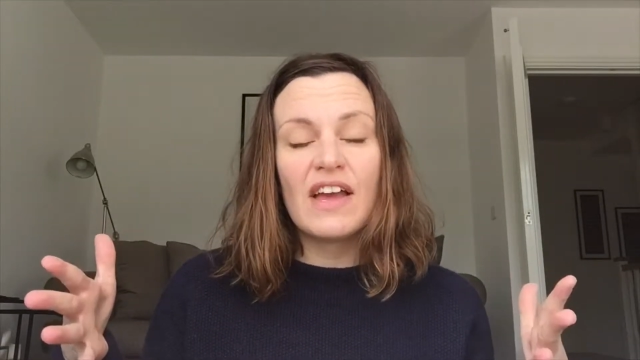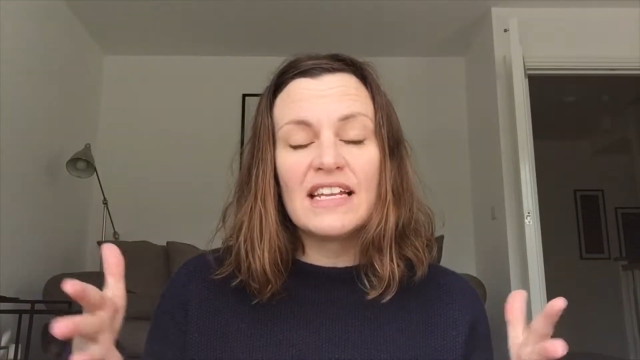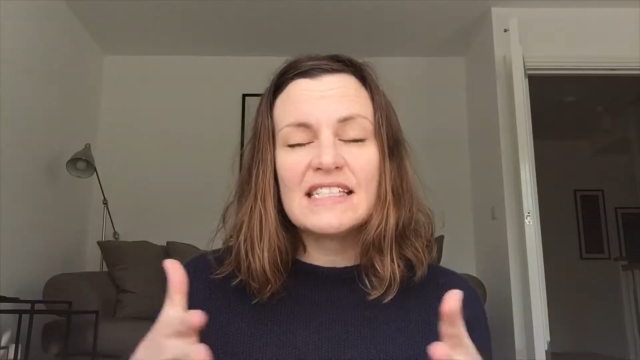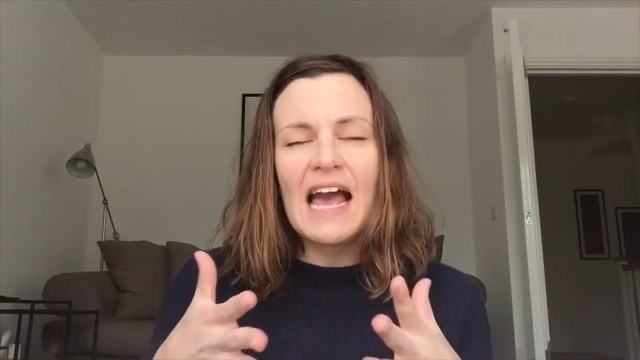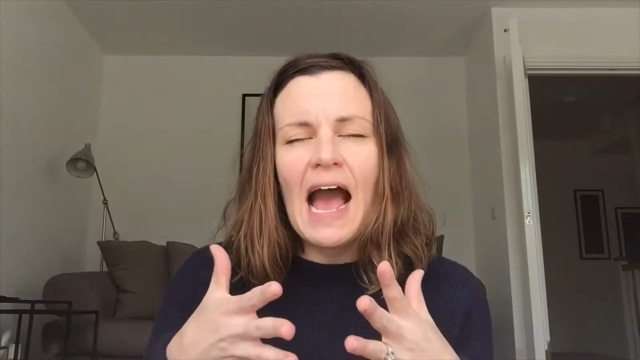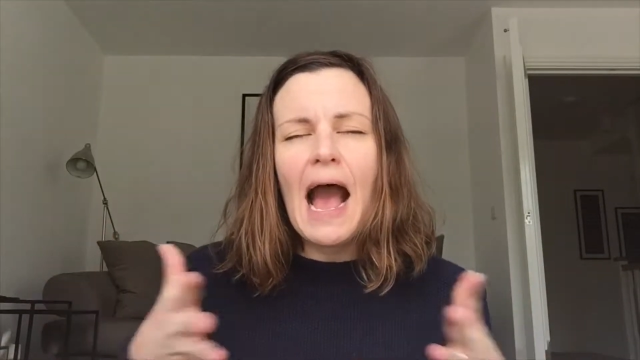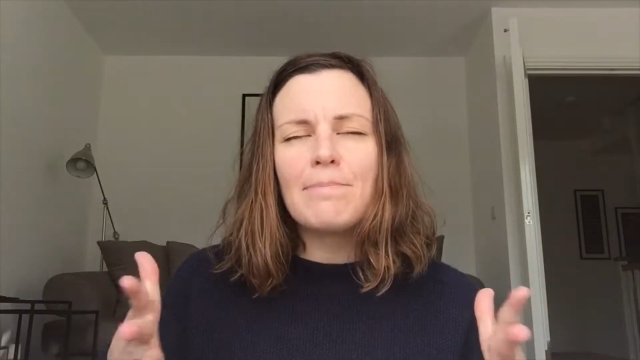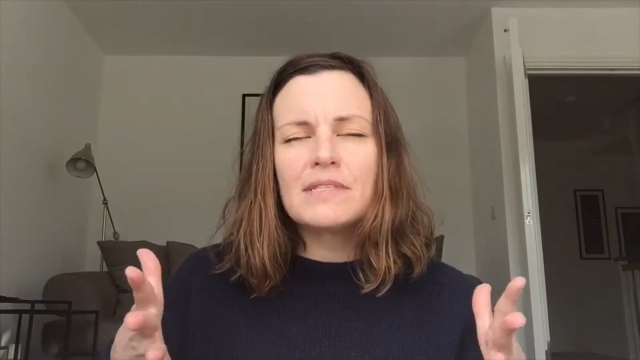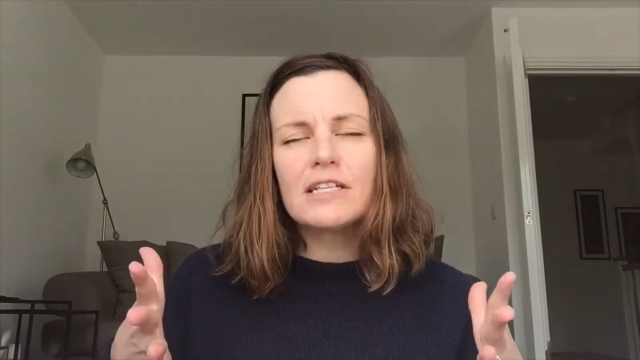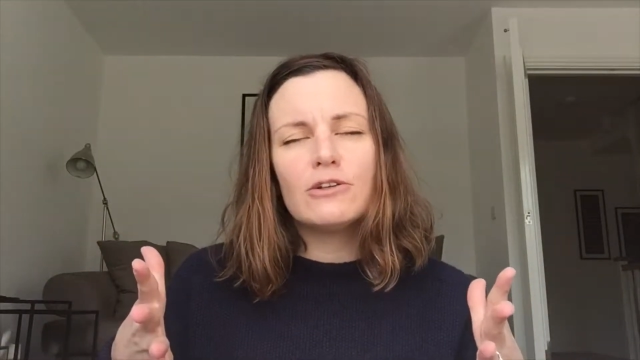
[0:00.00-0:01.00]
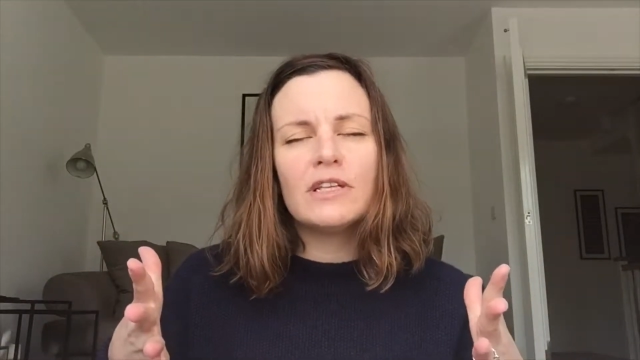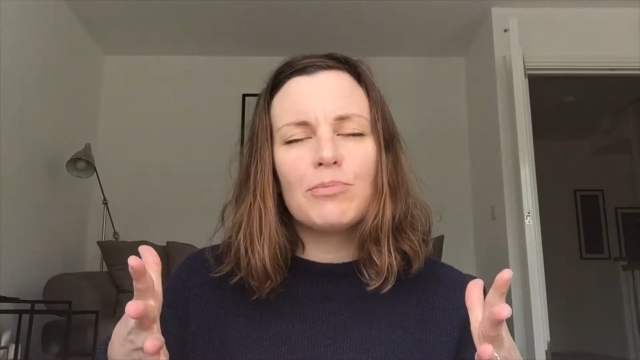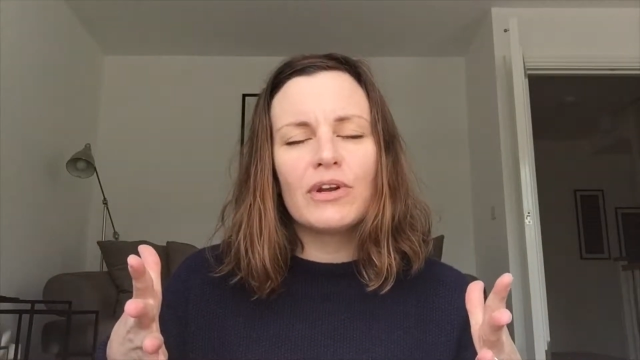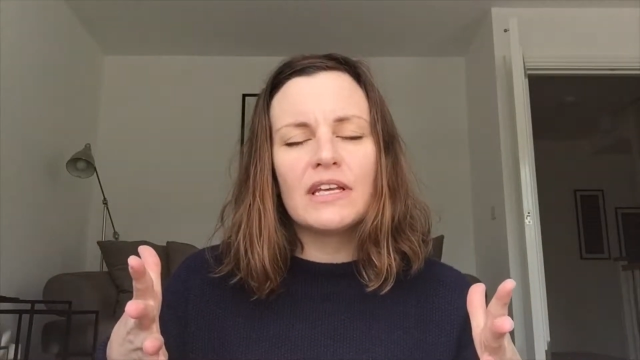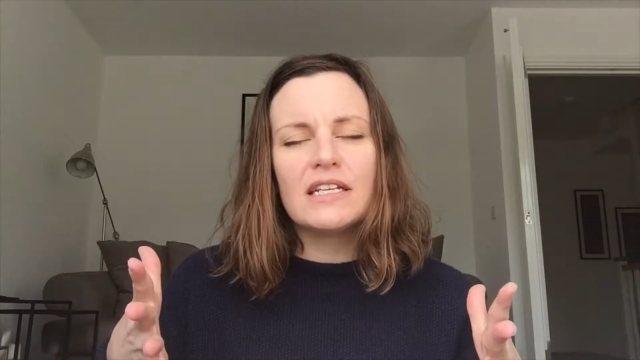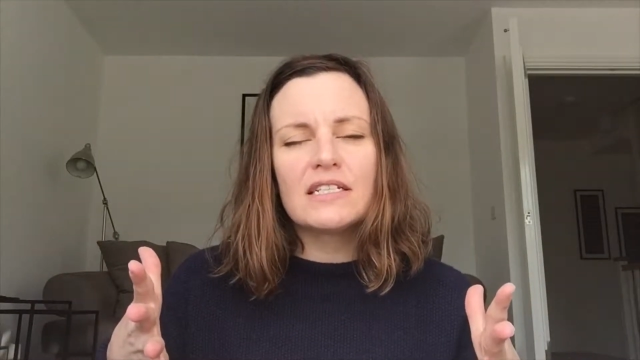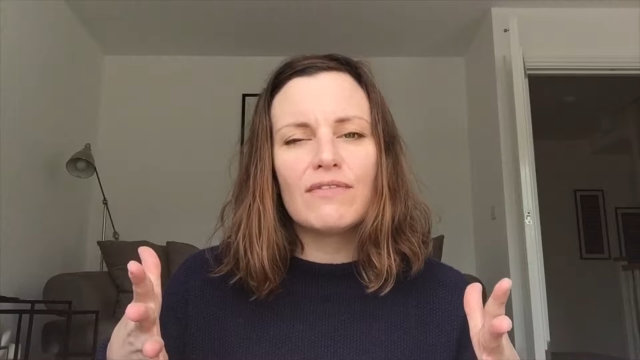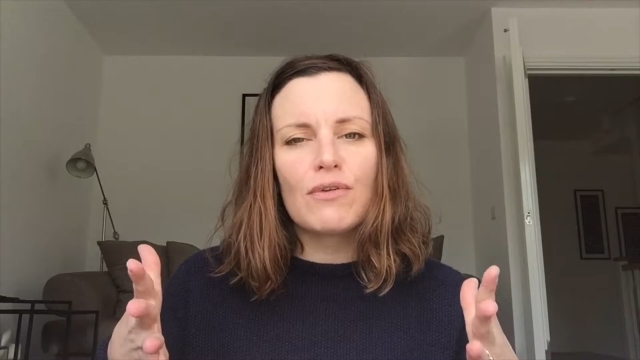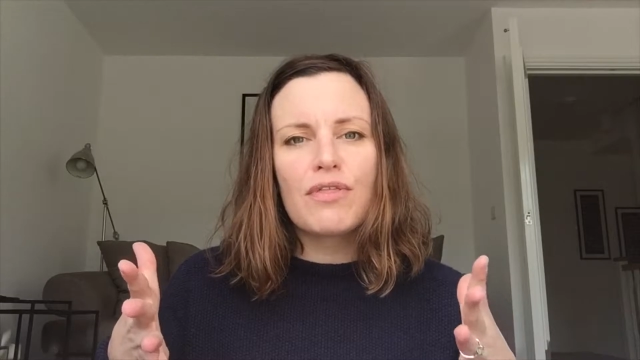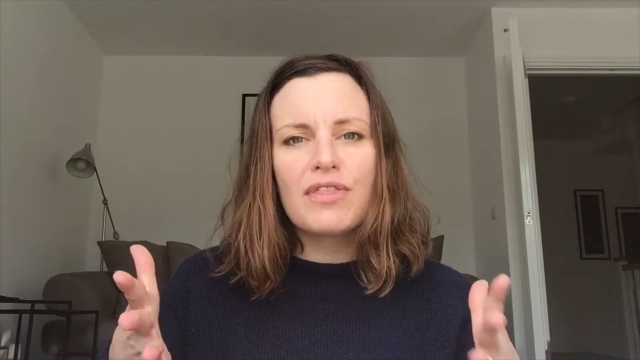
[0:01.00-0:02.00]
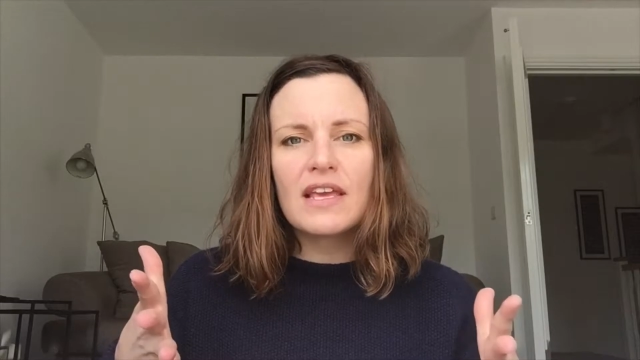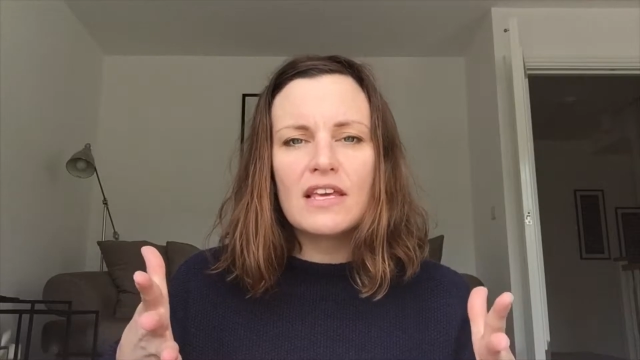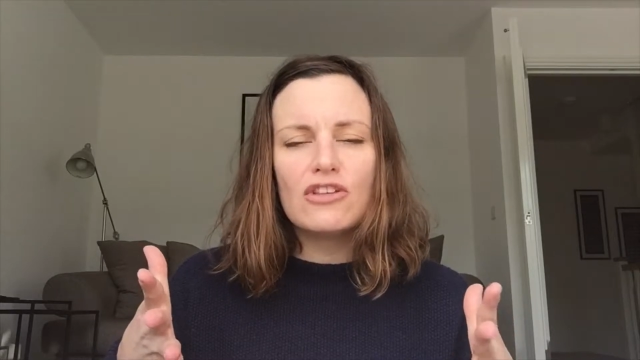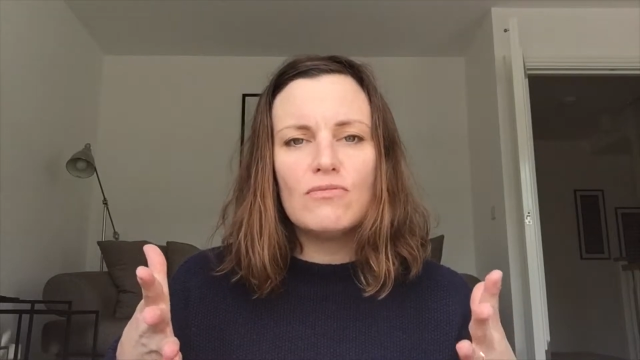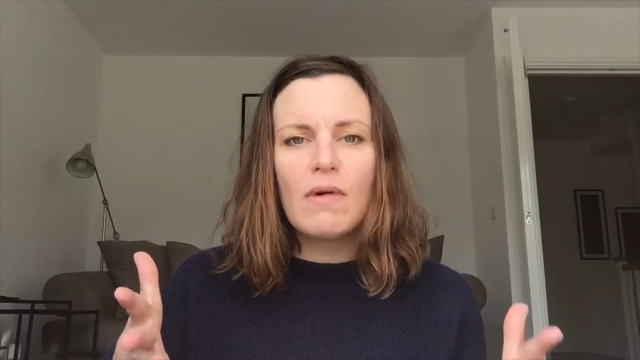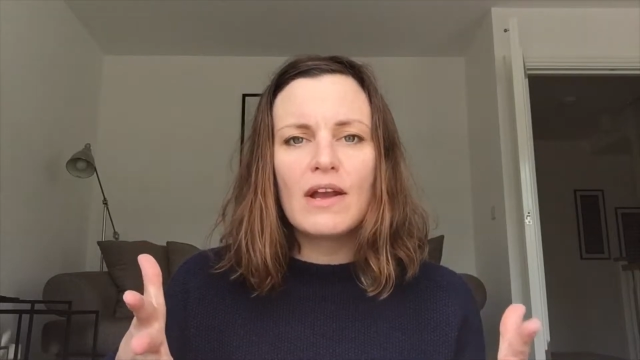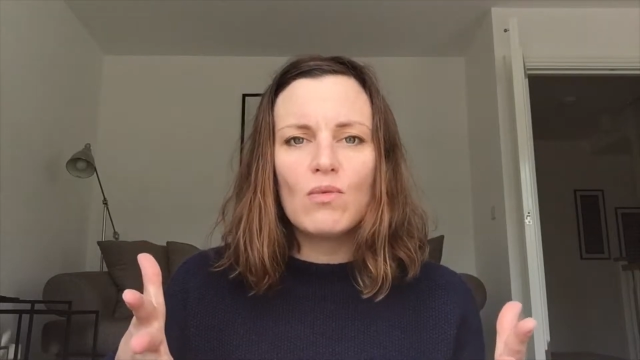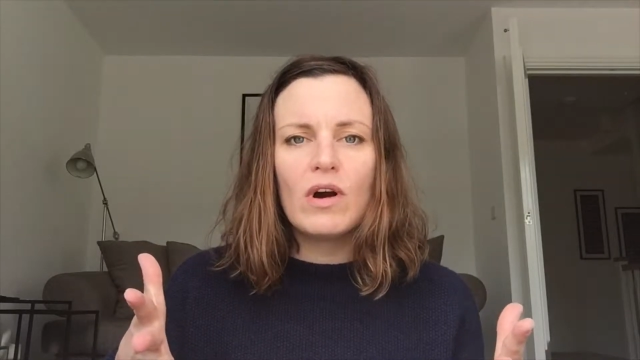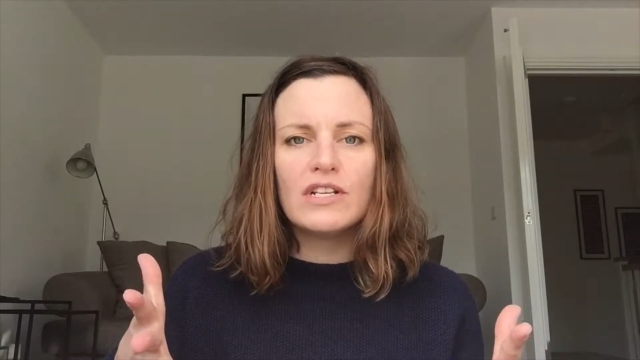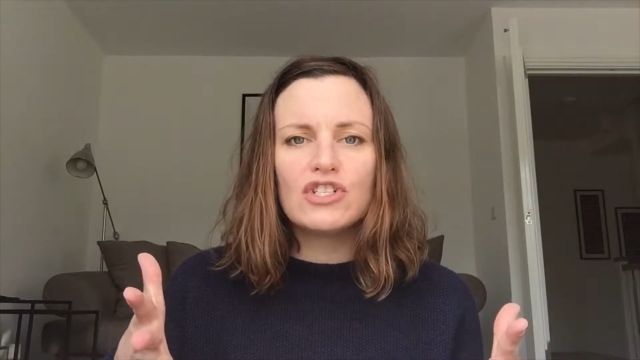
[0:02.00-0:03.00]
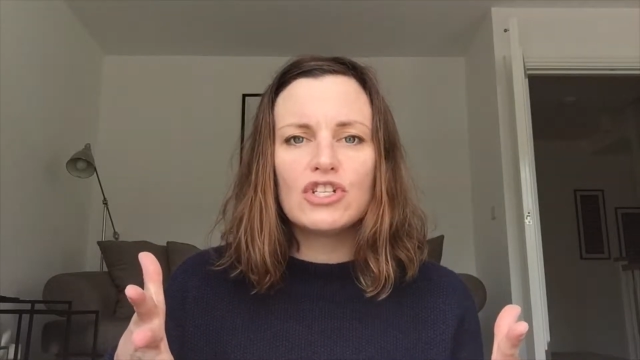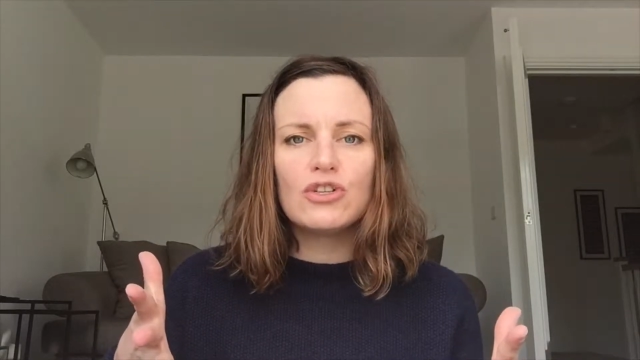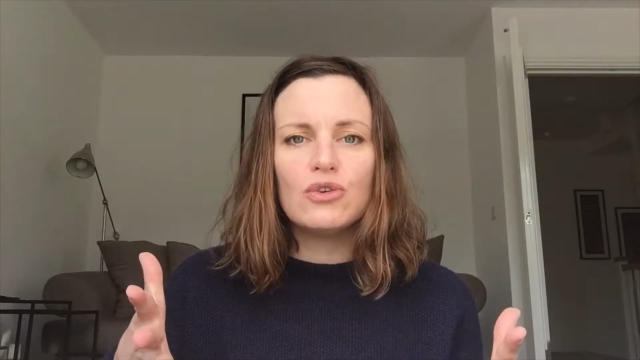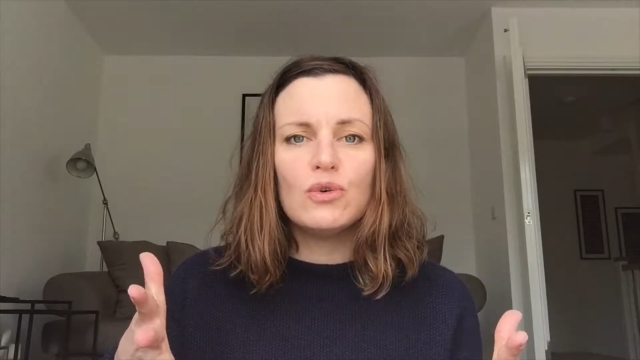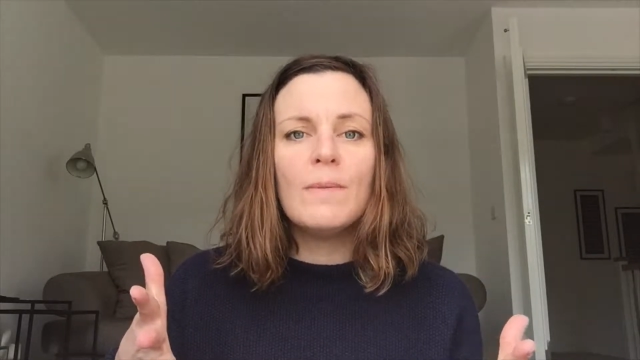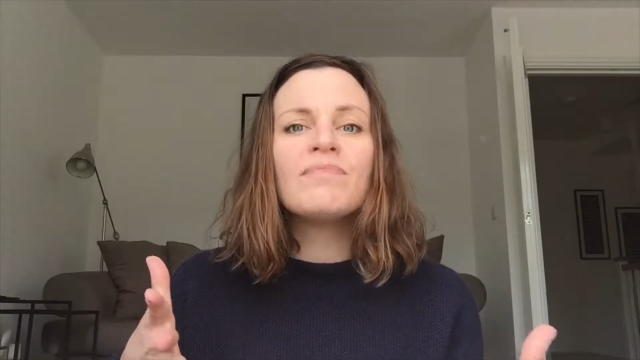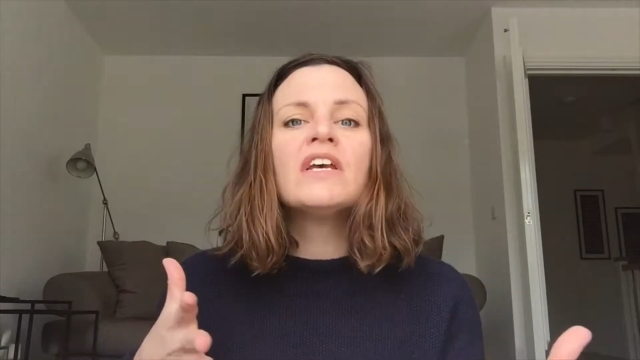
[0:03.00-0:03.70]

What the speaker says: and it's absolutely brilliant if you're thinking you might want to